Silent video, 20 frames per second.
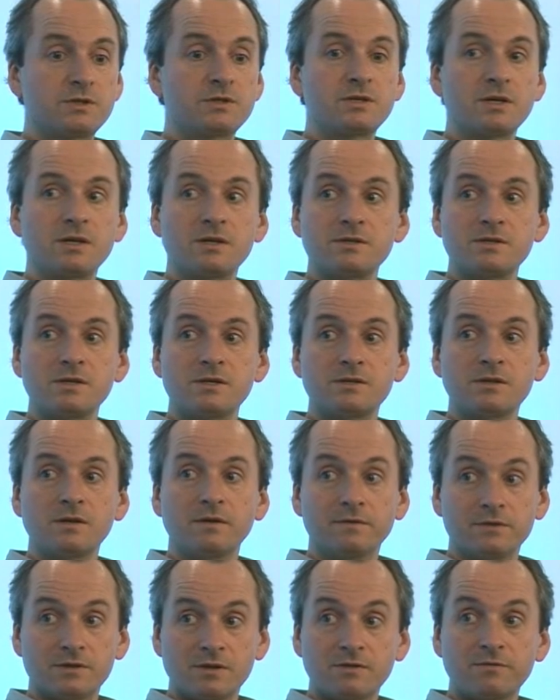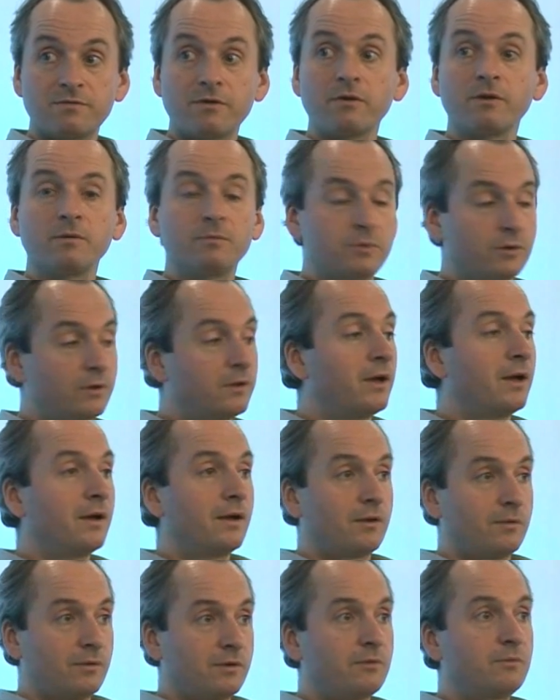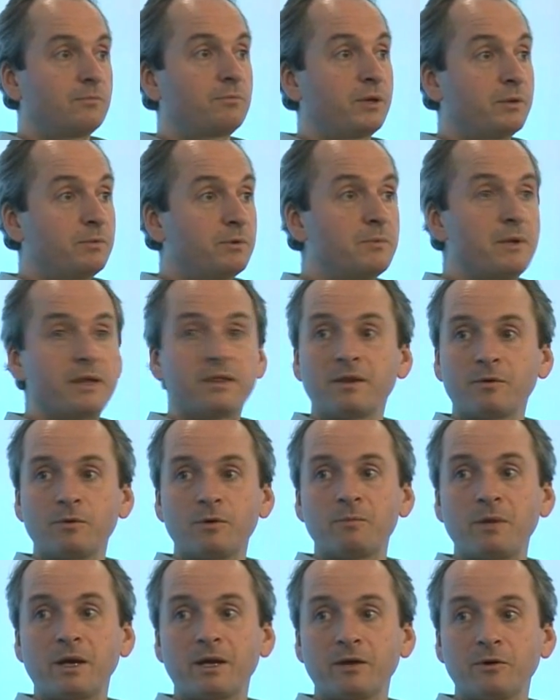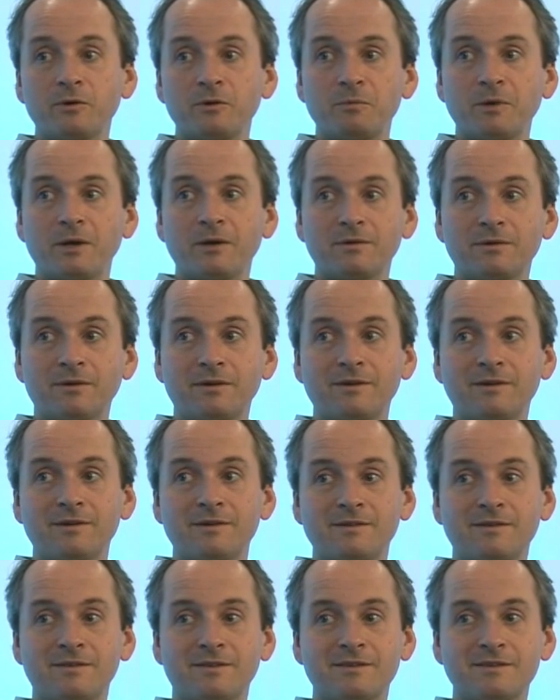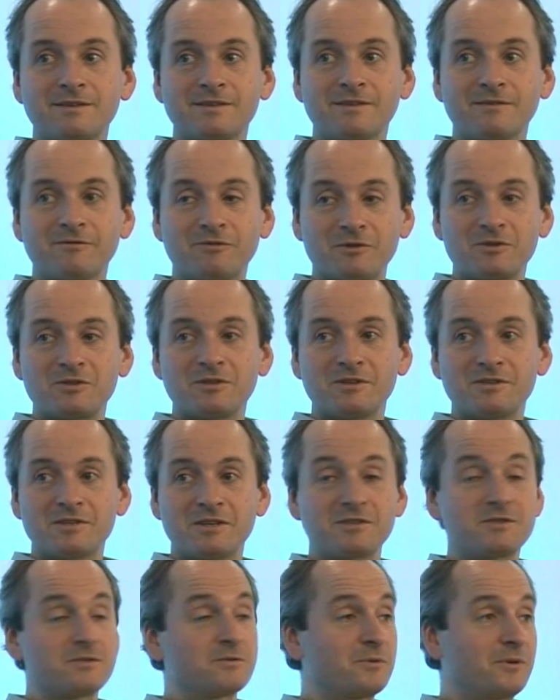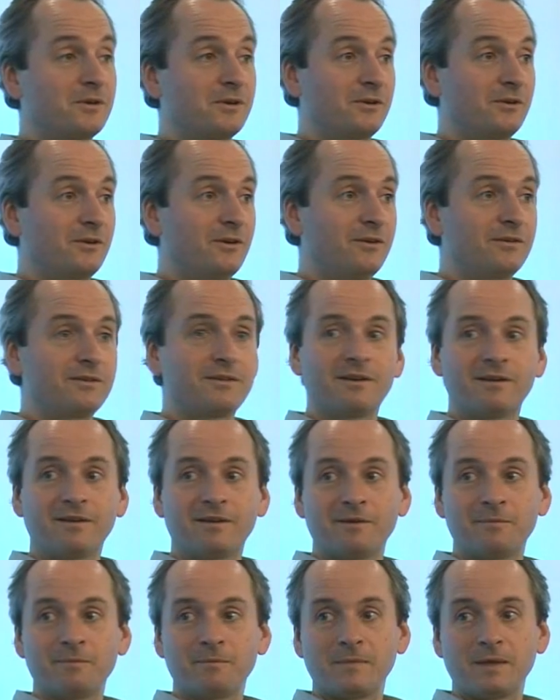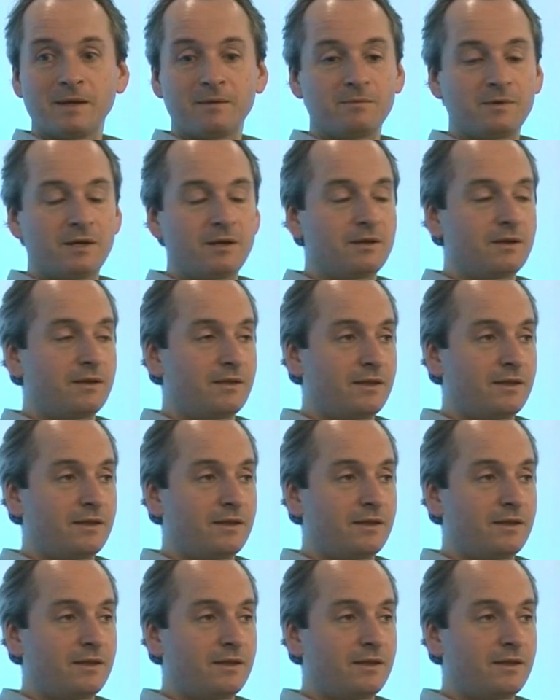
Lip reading: to change their server. So it's very important. People may think we're banging on about virtualization quite a lot in